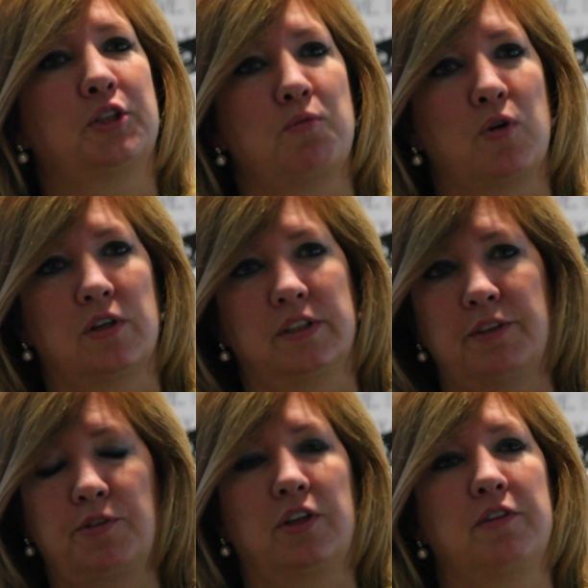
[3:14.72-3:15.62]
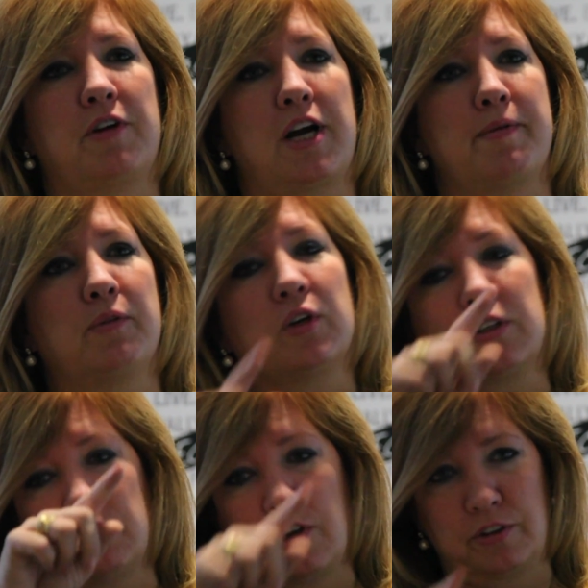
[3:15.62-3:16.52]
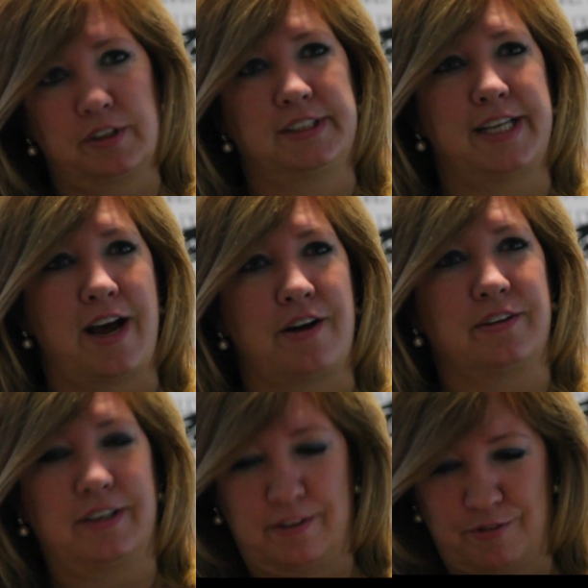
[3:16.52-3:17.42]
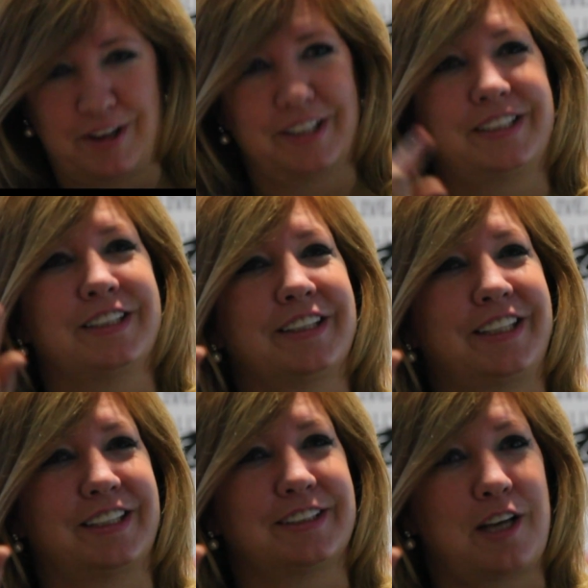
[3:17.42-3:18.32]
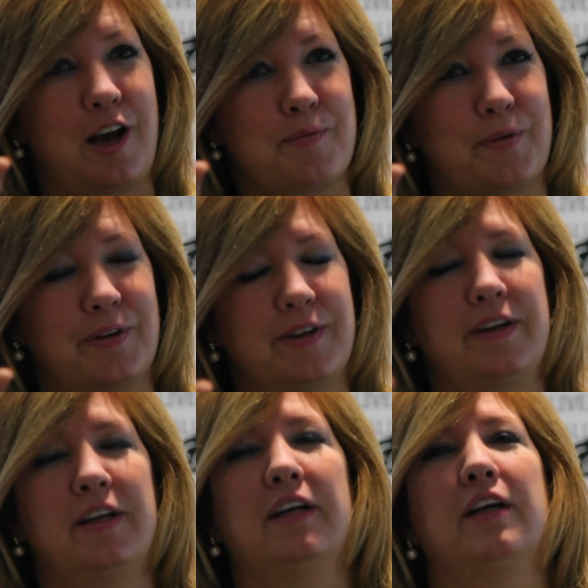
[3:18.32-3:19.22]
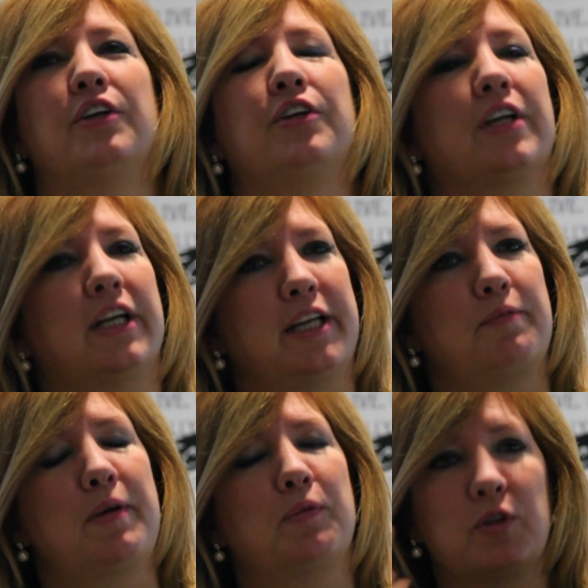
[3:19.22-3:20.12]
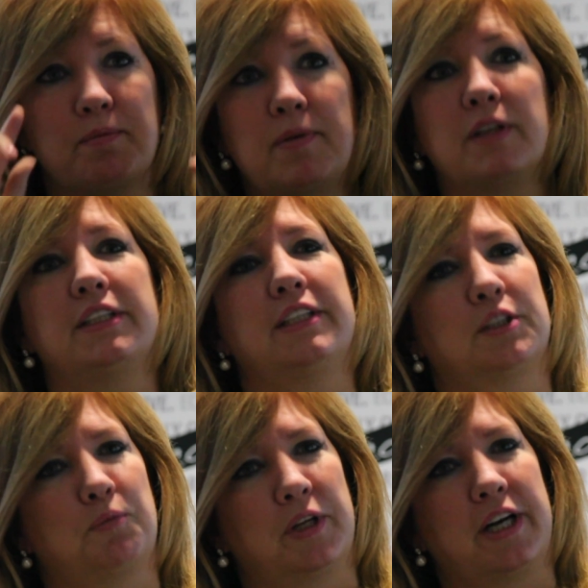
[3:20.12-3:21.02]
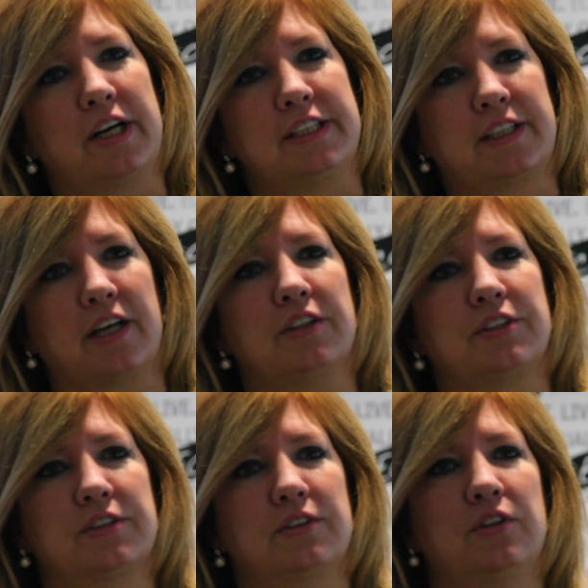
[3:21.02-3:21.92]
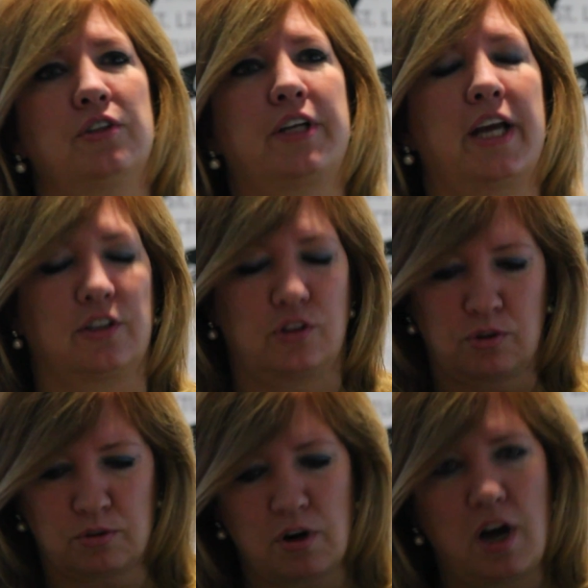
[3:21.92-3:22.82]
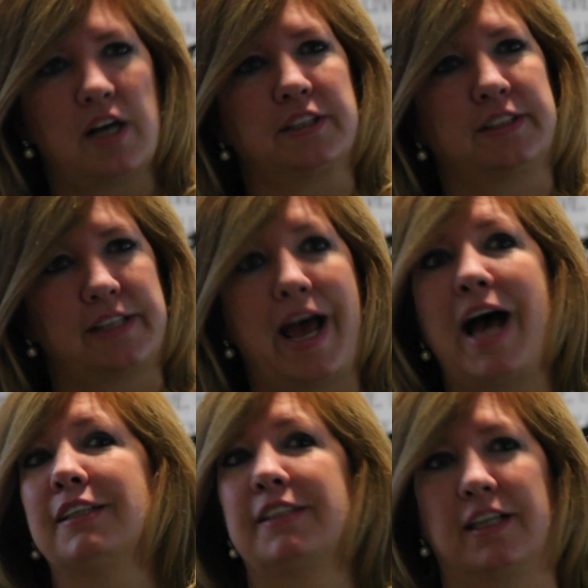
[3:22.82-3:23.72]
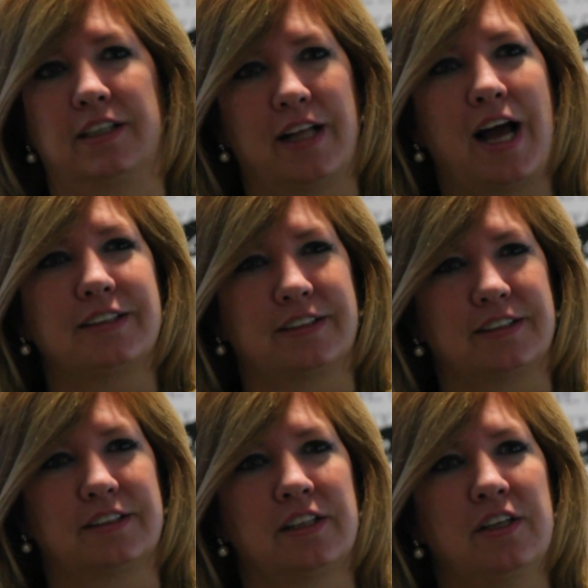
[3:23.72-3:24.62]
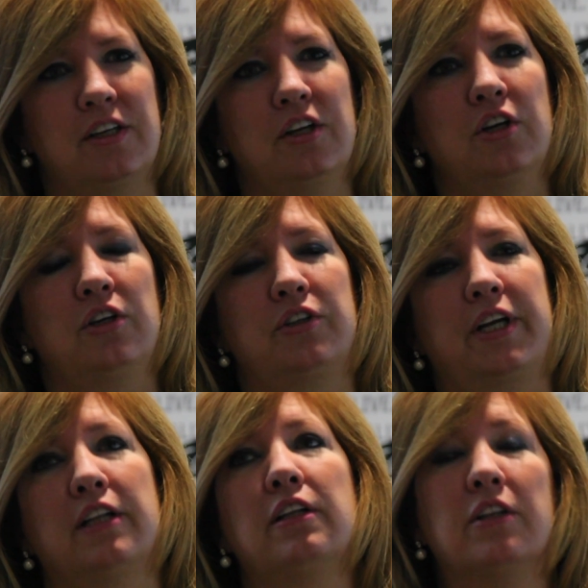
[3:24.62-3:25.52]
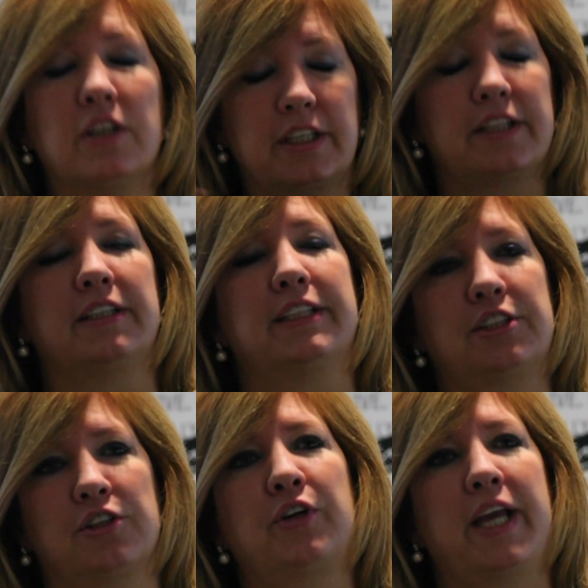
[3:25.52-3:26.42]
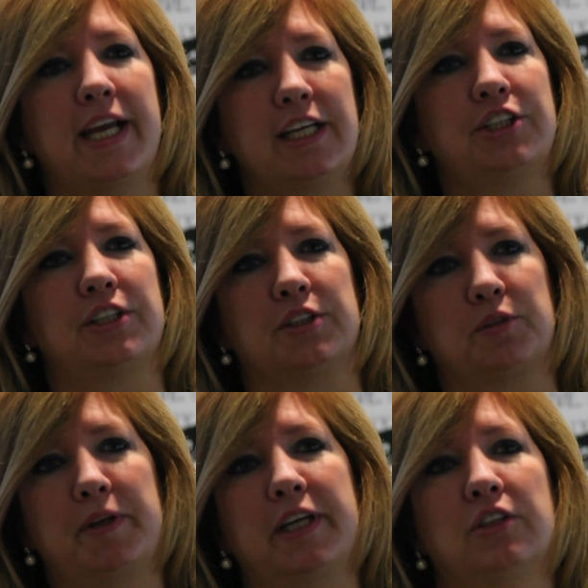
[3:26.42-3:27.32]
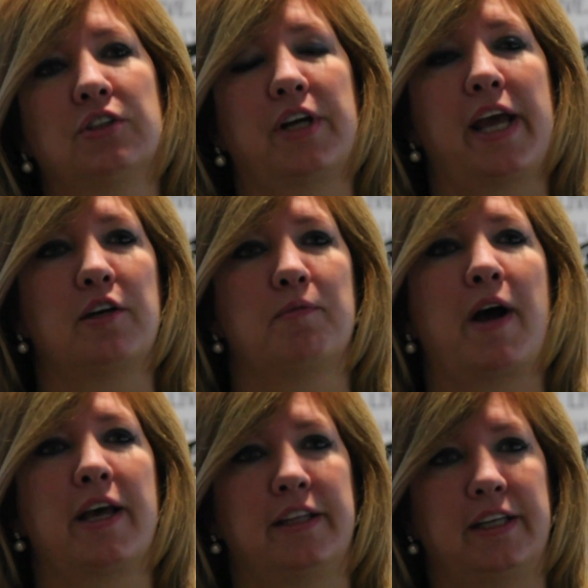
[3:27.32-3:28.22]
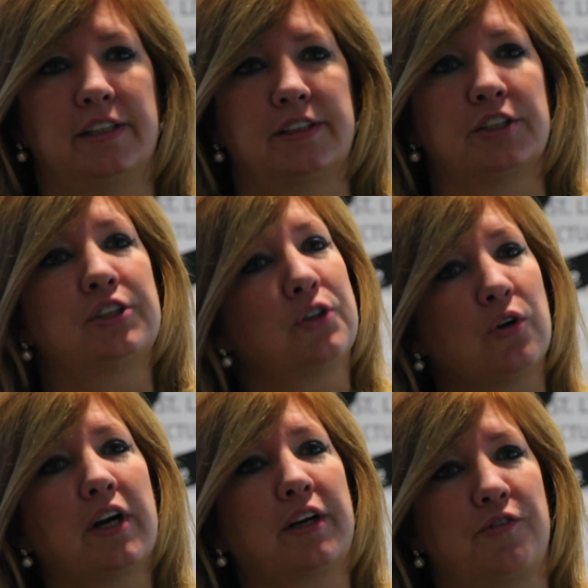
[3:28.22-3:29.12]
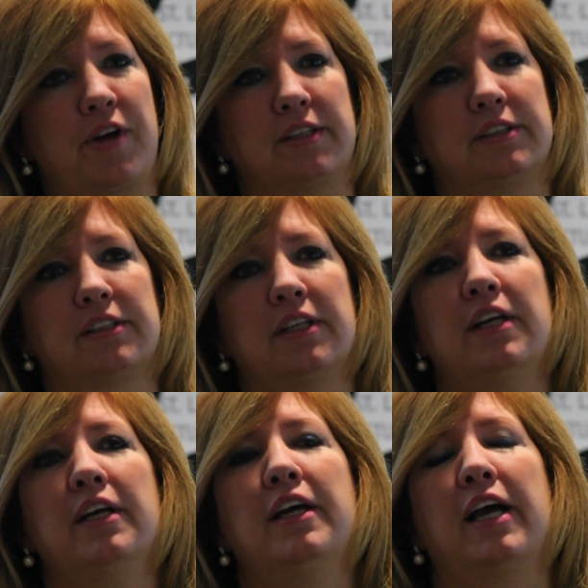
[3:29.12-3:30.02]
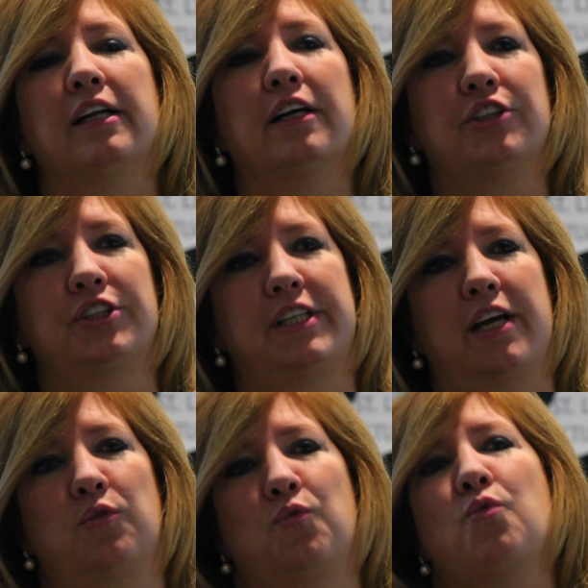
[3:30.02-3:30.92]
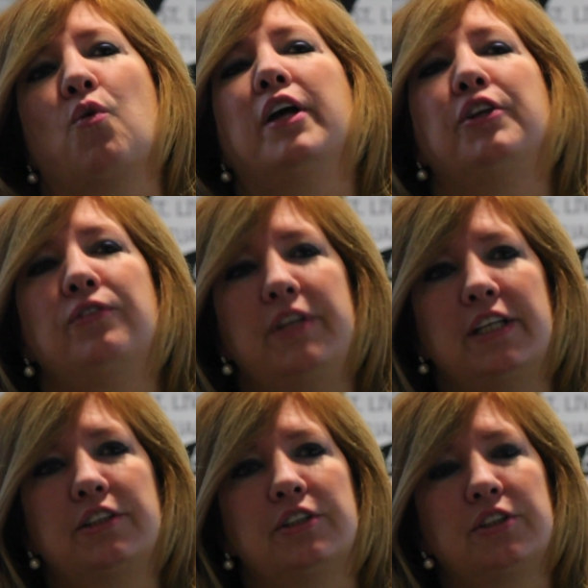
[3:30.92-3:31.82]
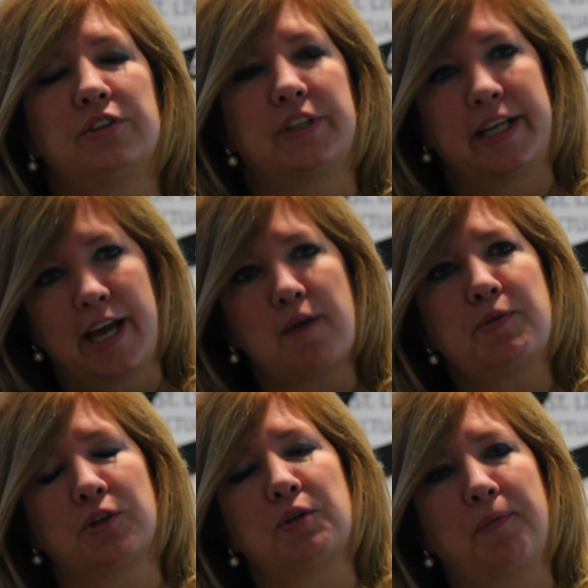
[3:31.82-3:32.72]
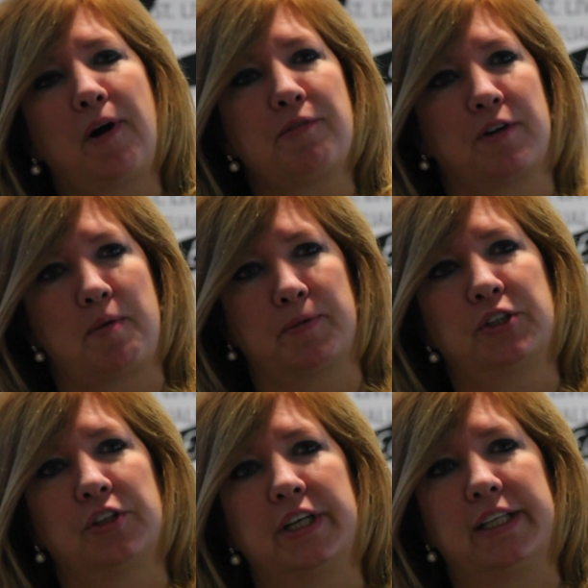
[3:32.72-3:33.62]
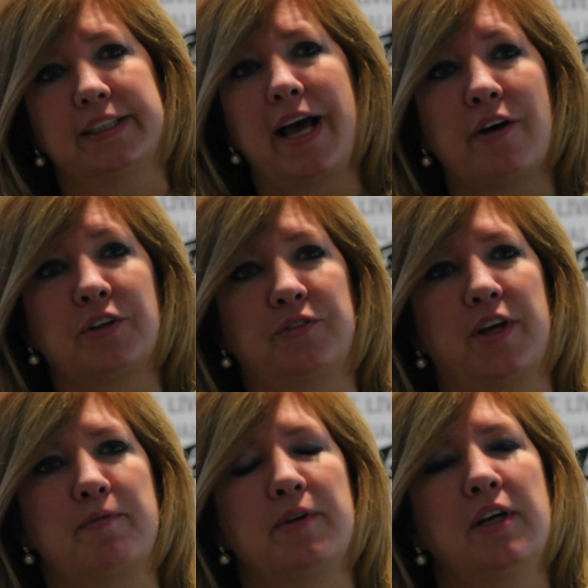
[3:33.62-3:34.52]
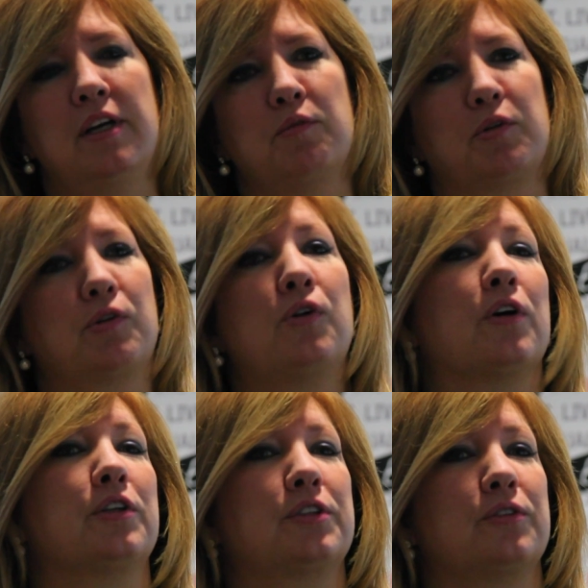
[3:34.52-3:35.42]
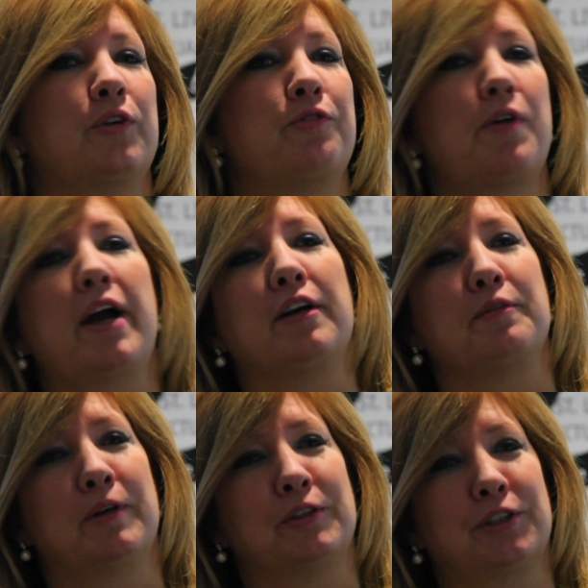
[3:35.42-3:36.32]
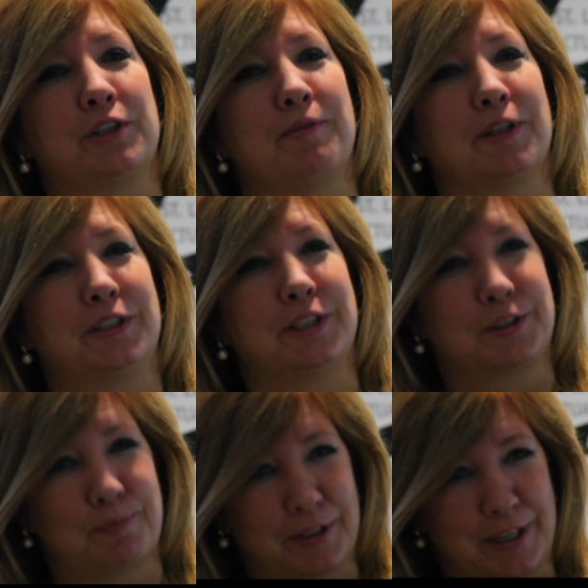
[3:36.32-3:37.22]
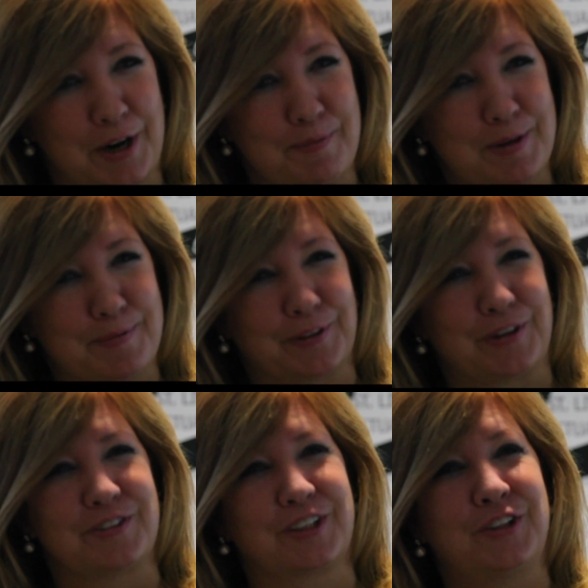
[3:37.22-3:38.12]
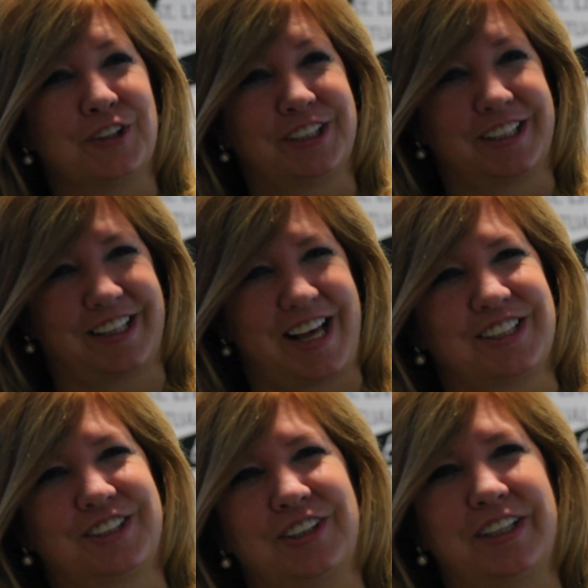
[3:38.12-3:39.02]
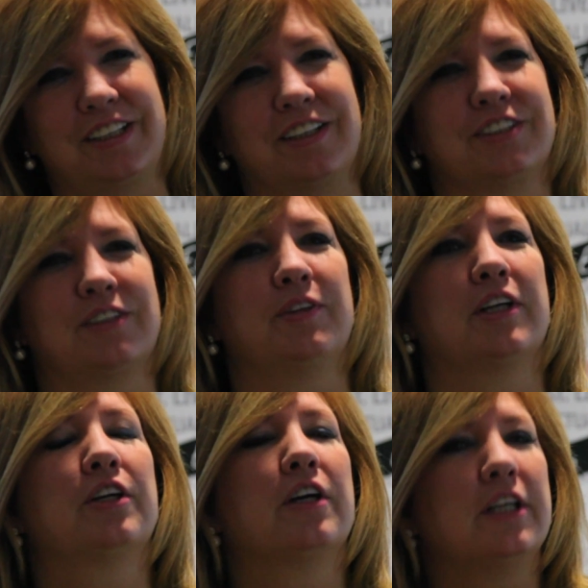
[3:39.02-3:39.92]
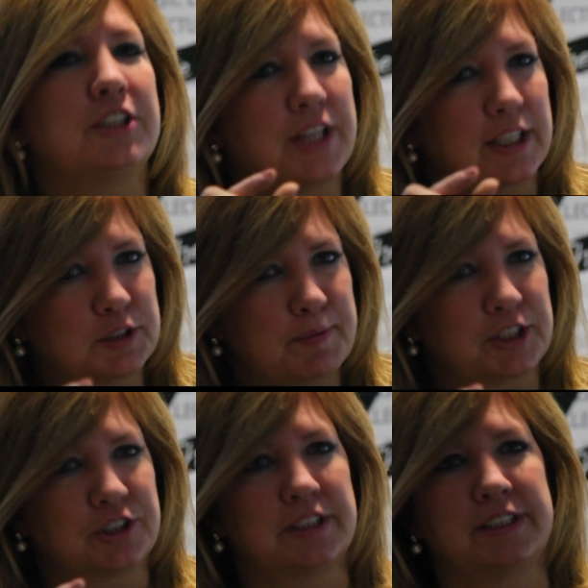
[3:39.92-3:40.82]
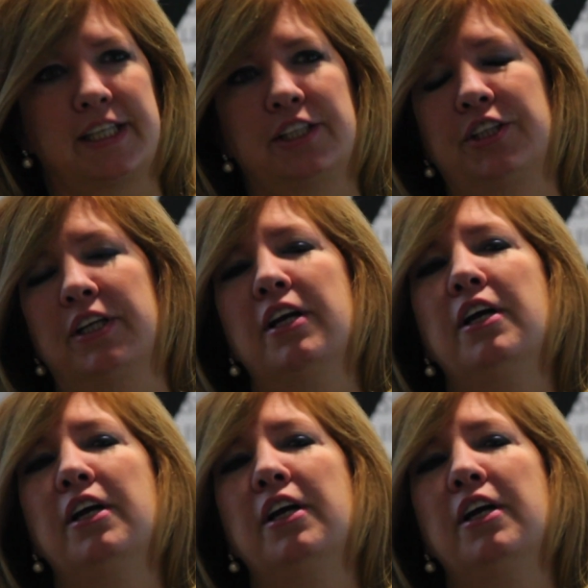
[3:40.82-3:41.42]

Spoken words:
more difficult environment where growth is down and volatility is up, you're going to need people with multidisciplinary skills who can cross asset classes, who can look at the dislocations being created by these historic events and understand what you need to do to capture the profit opportunities out of them. But of course, we fired most of the multidisciplinary people over the course of the last 30 years, and we encourage that specialization.